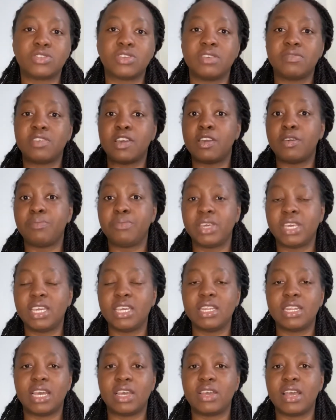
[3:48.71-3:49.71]
So if you're a
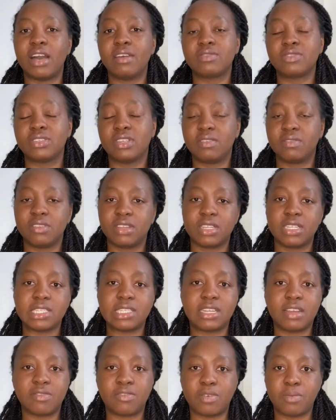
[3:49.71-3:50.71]
beginner, you have to definitely
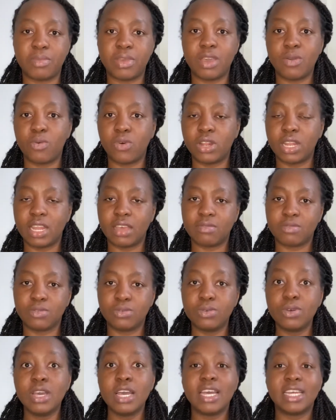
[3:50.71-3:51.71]
start from A1
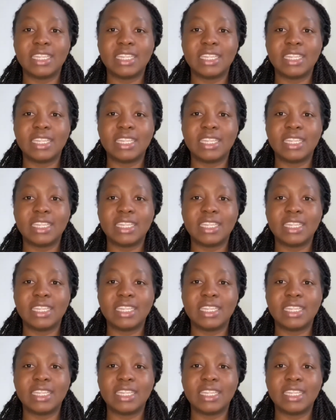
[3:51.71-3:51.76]
level.